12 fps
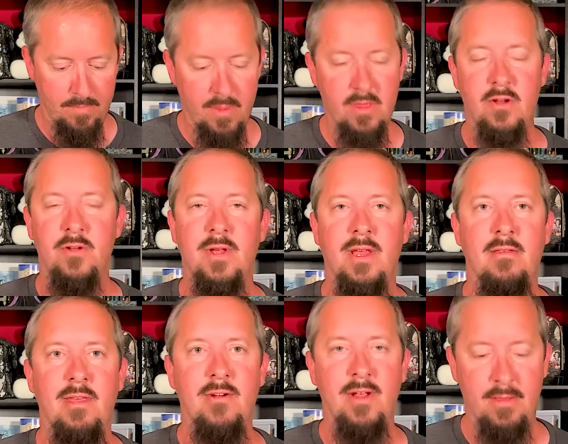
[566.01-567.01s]
They're doing a
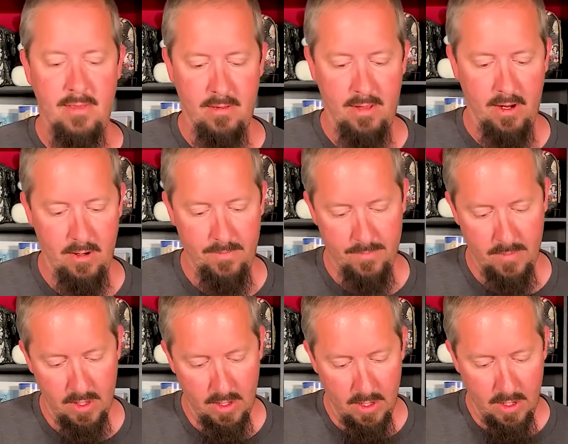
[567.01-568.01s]
series this year.
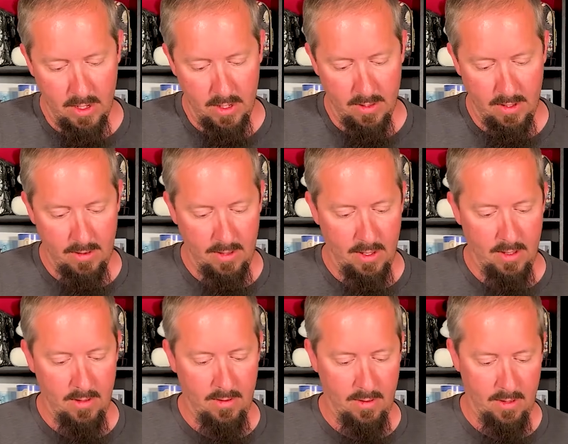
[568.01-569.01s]
This
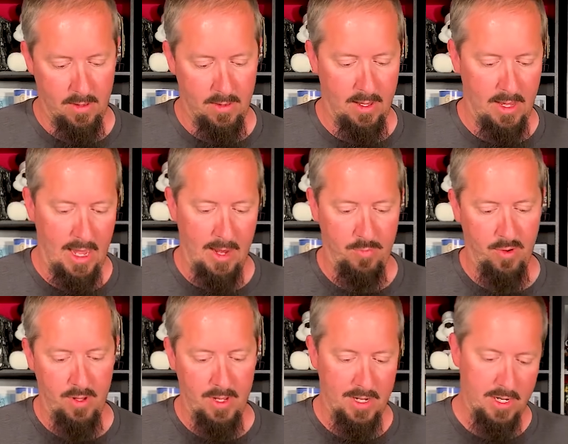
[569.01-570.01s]
is the
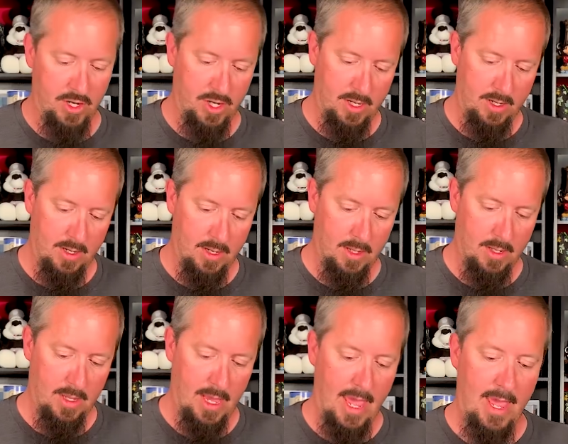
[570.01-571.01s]
April edition,
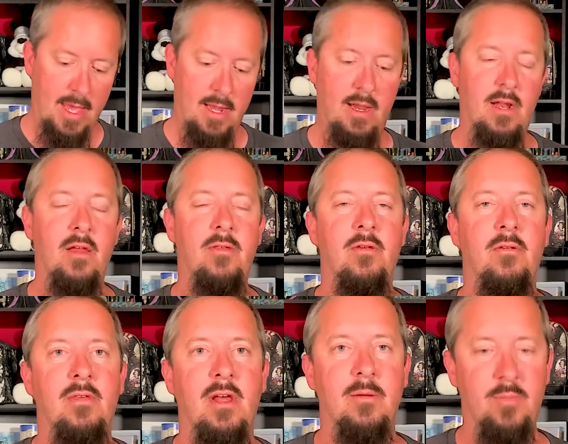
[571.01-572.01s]
and it also
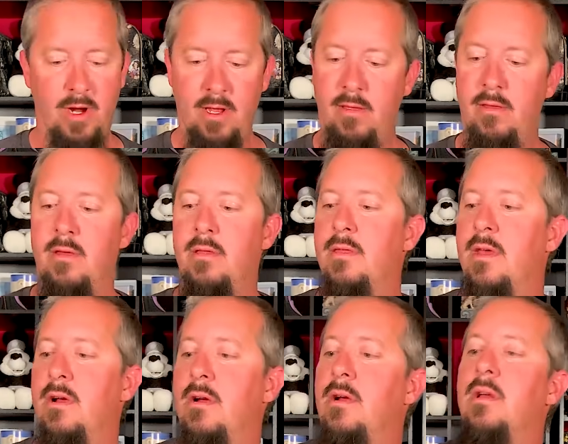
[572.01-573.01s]
celebrates
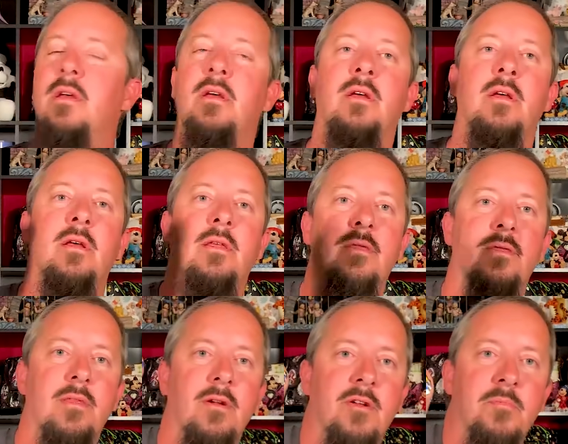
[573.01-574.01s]
their
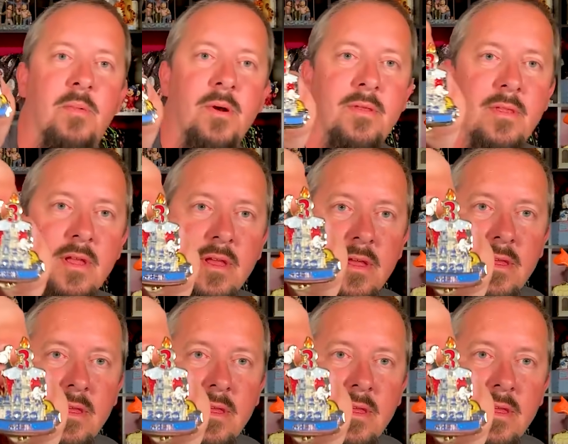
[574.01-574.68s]
3rd birthday.